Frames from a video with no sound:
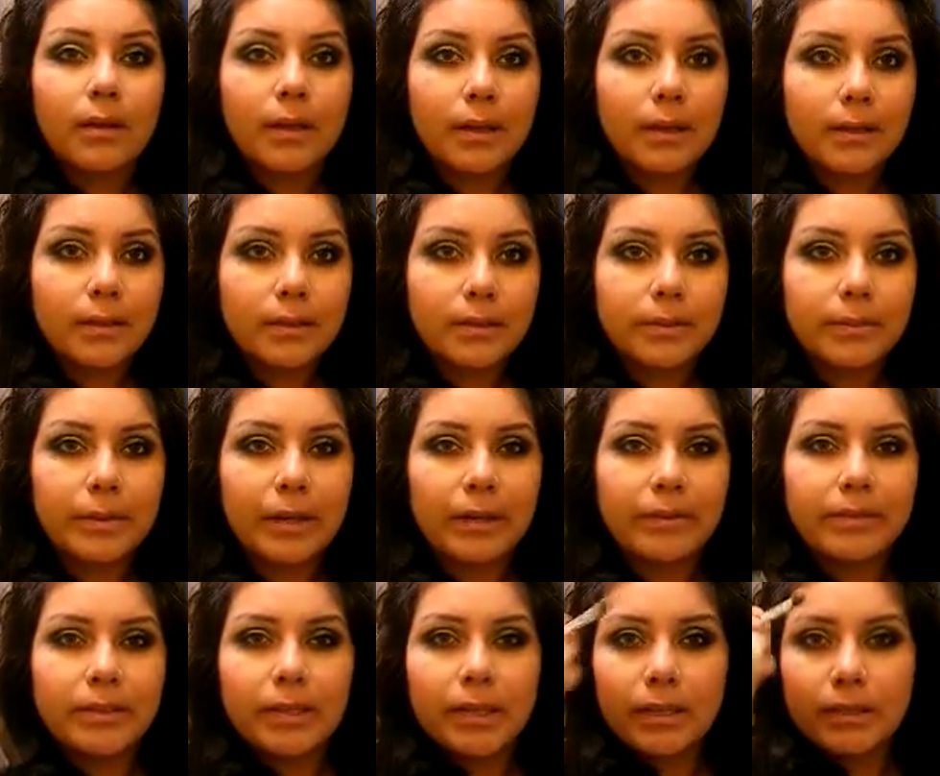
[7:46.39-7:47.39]
And I
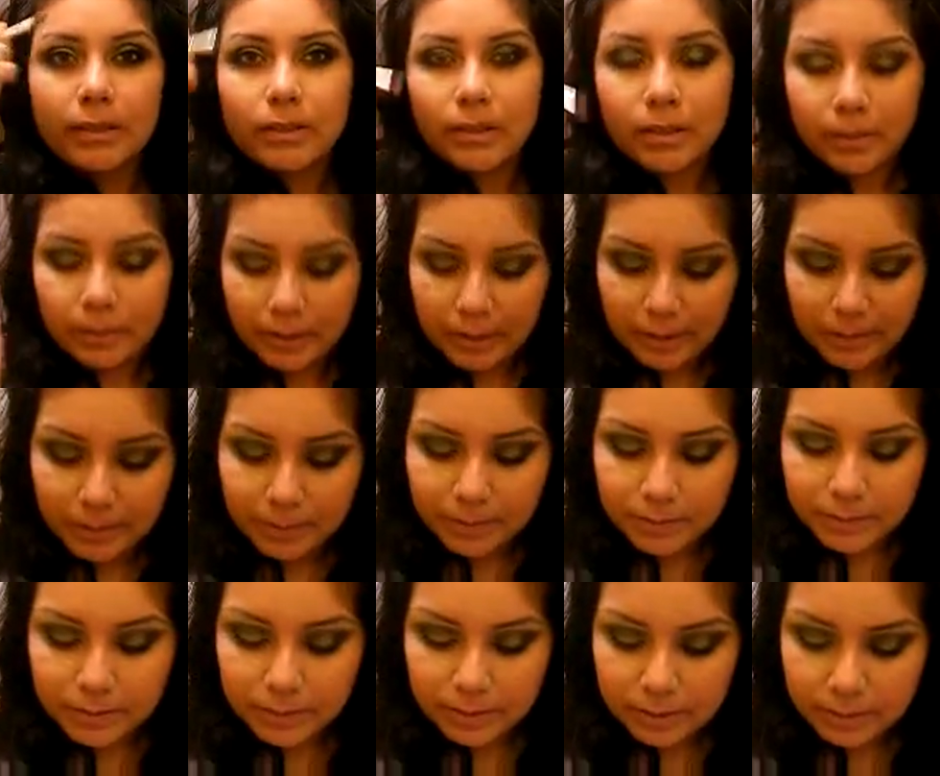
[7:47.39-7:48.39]
haven't colored in my
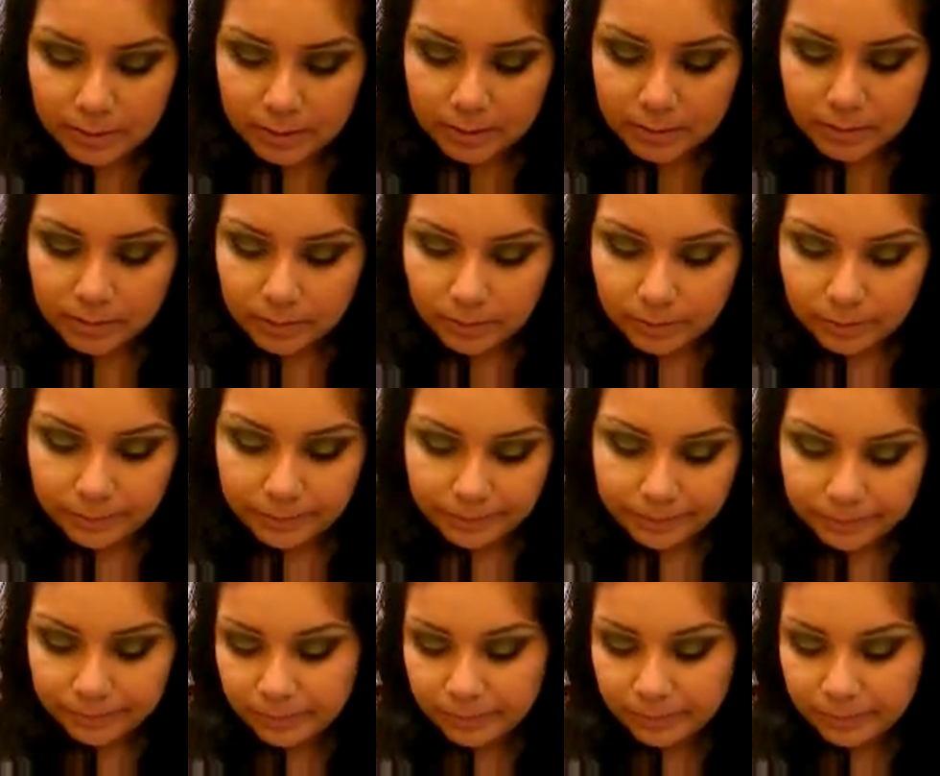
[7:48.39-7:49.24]
eyebrows or anything, so.